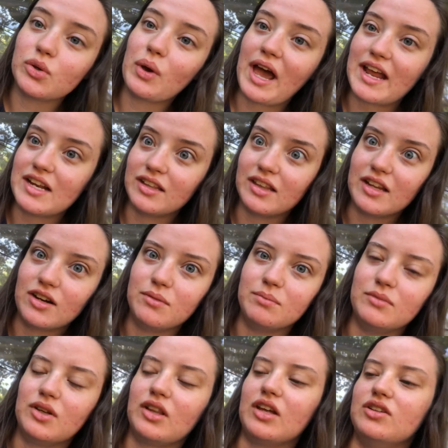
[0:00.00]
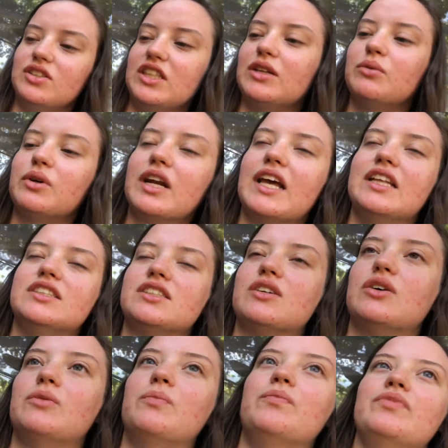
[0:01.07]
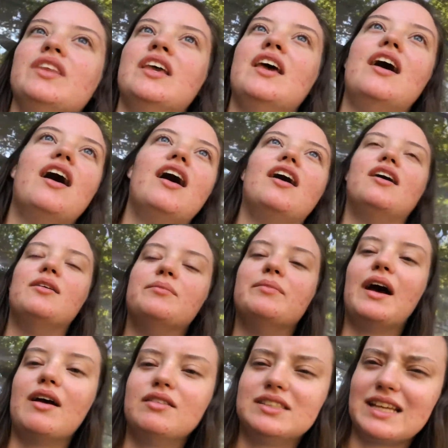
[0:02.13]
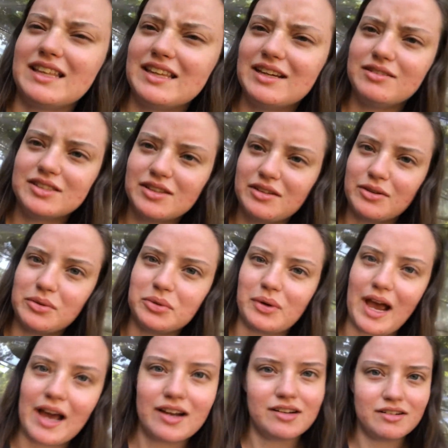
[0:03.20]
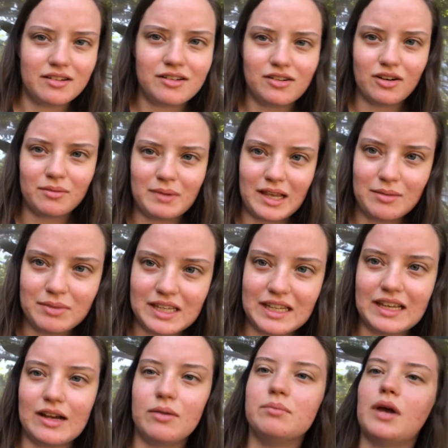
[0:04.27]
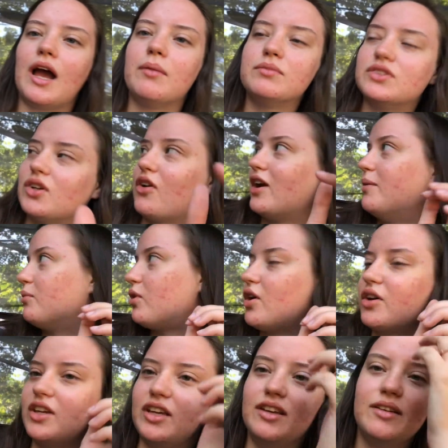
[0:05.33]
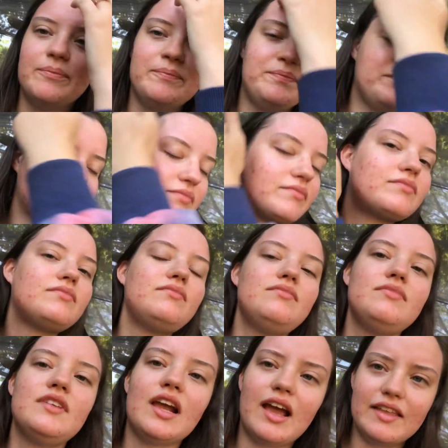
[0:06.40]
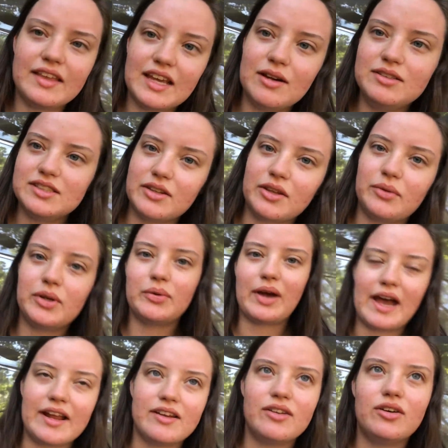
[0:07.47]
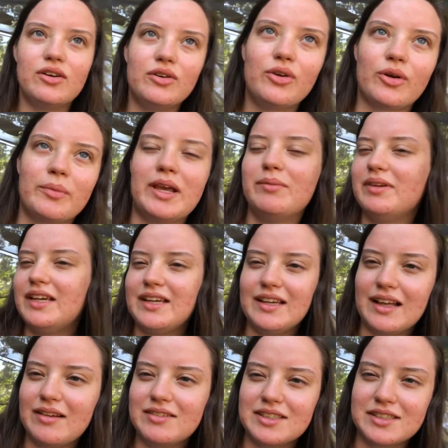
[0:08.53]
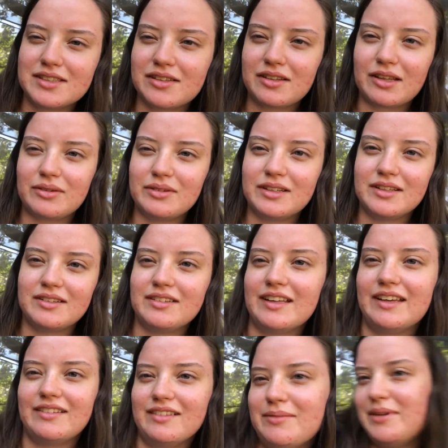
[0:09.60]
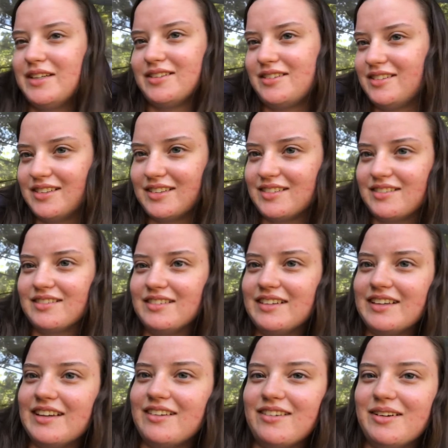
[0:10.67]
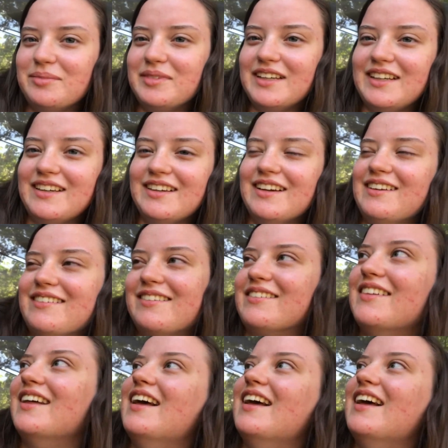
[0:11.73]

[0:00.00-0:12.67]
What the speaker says: had to let her see one. And so I think I was the only one who had a dog, or maybe I'm sorry, I'm rocking. I think I was the only one who had a dog, or maybe I was just the only one who like let my dog get on me. I don't know.